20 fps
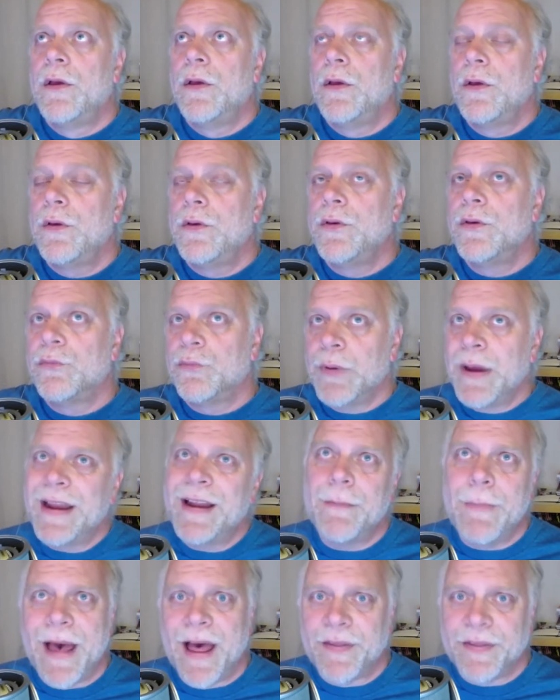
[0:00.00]
you read
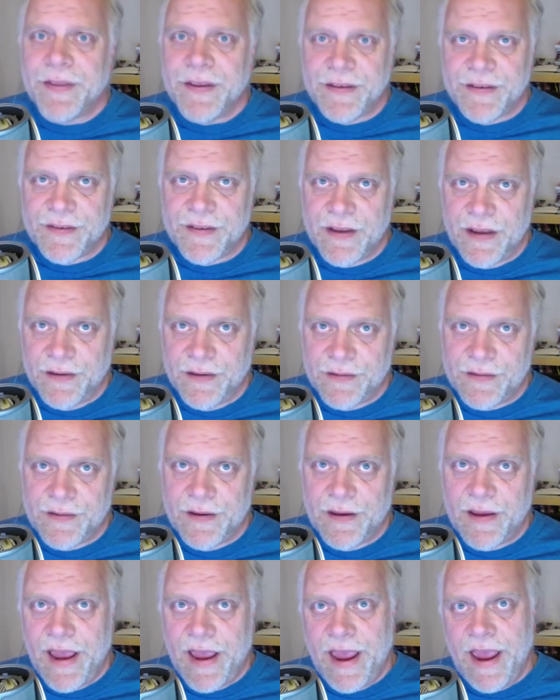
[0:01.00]
about these things
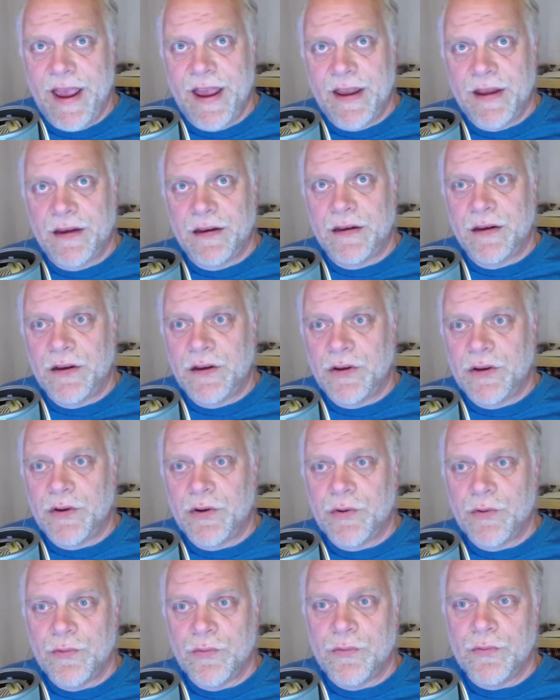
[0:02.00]
and
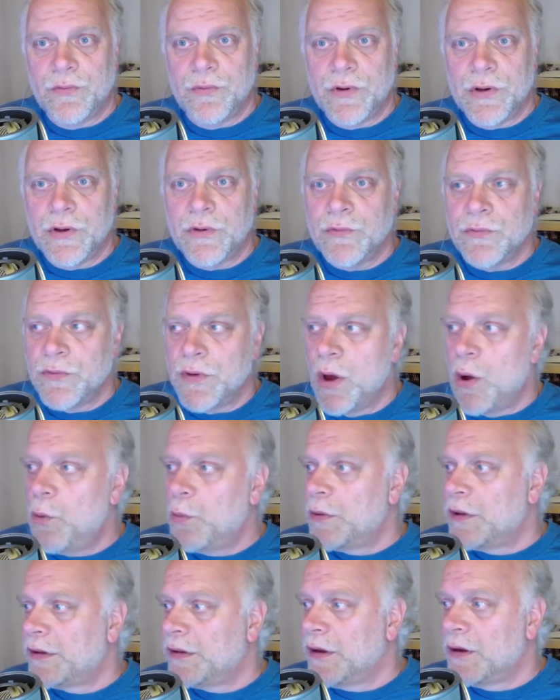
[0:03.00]
you know
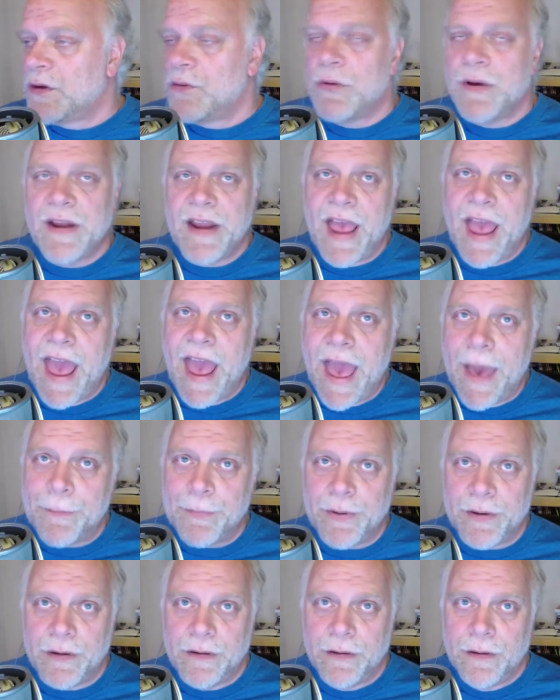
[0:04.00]
that they're going to
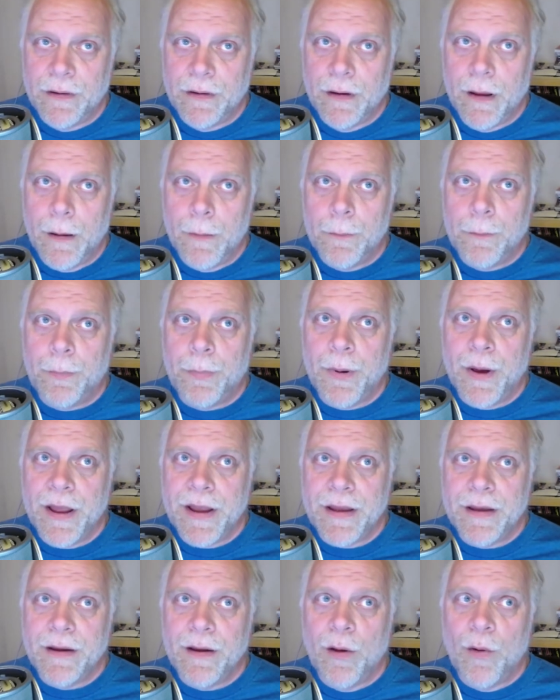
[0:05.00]
happen, but
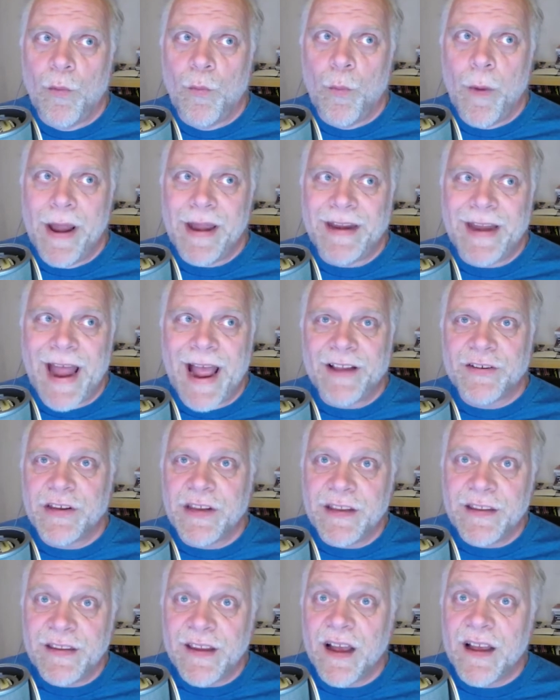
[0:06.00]
when it actually
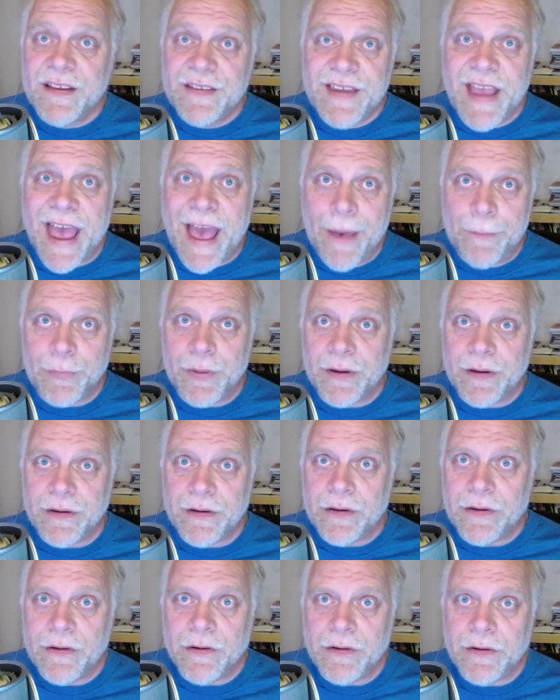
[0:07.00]
does happen,
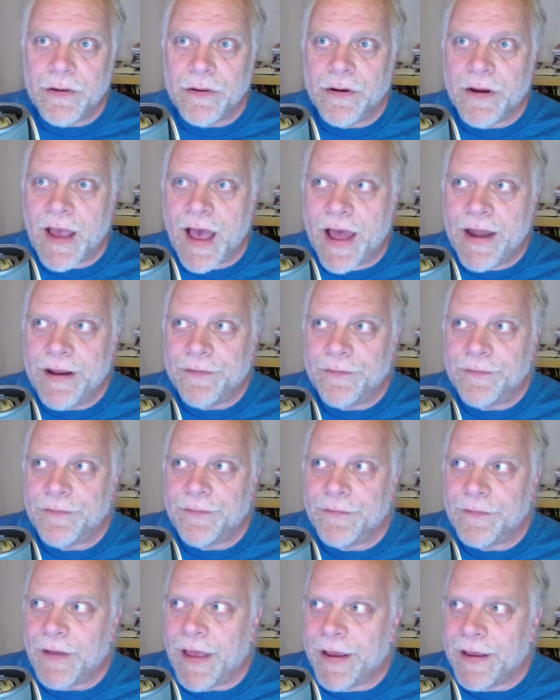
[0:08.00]
you're kind of
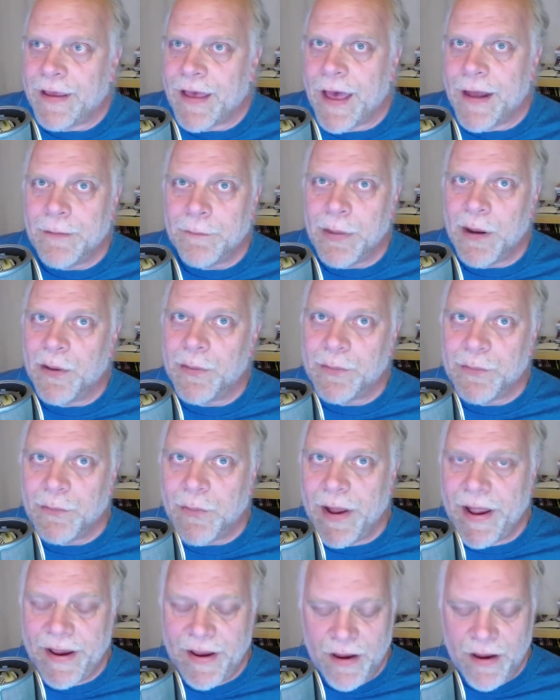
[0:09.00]
blown away.